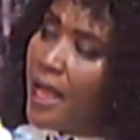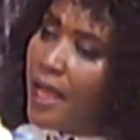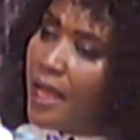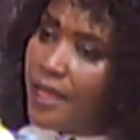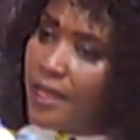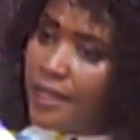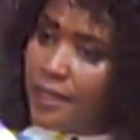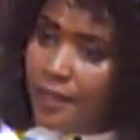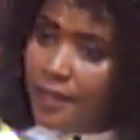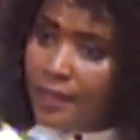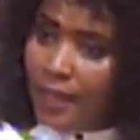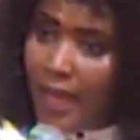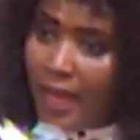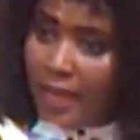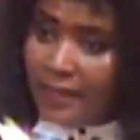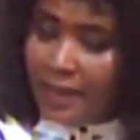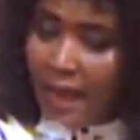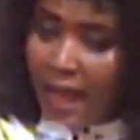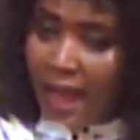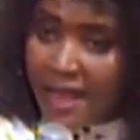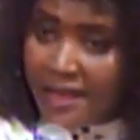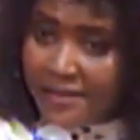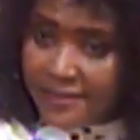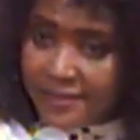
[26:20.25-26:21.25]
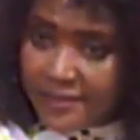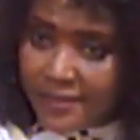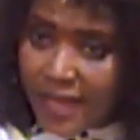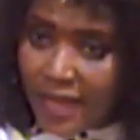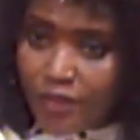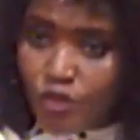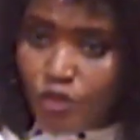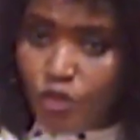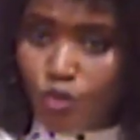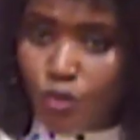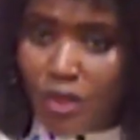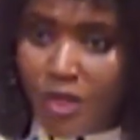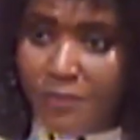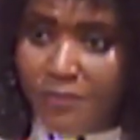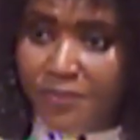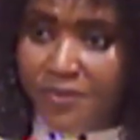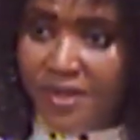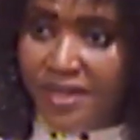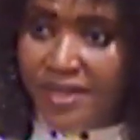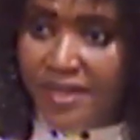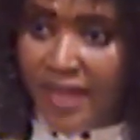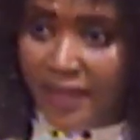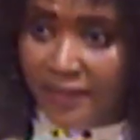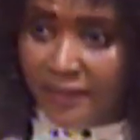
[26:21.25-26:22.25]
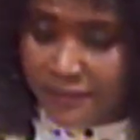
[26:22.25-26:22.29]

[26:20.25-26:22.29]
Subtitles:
an answer to a prayer